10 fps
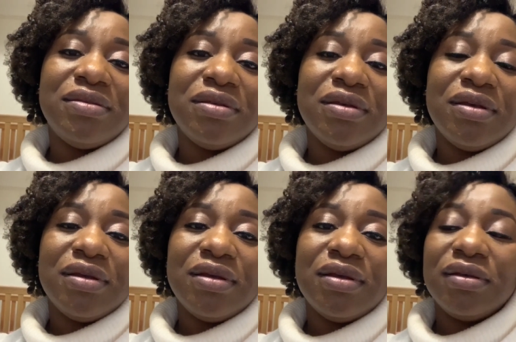Mommy,
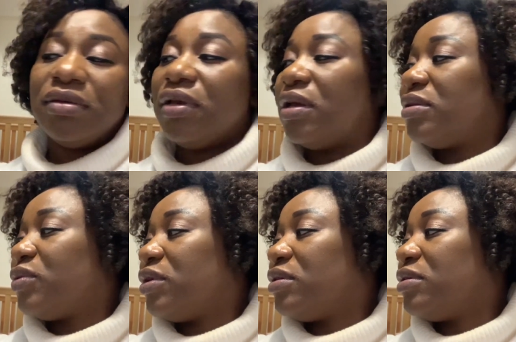yes, can
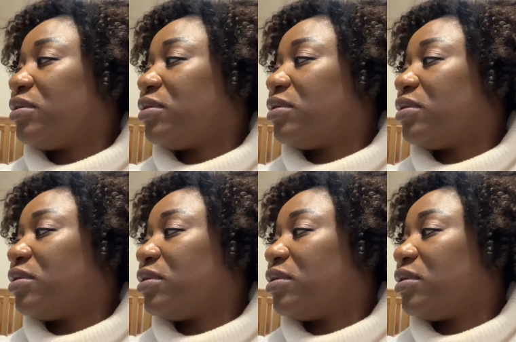you make me
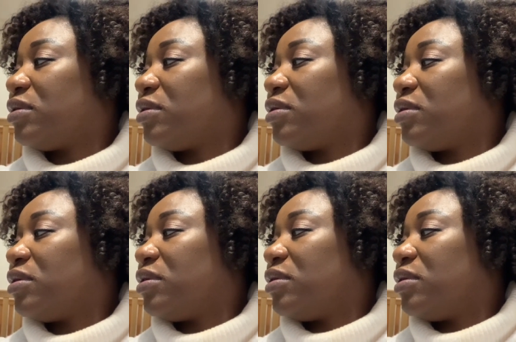this rest?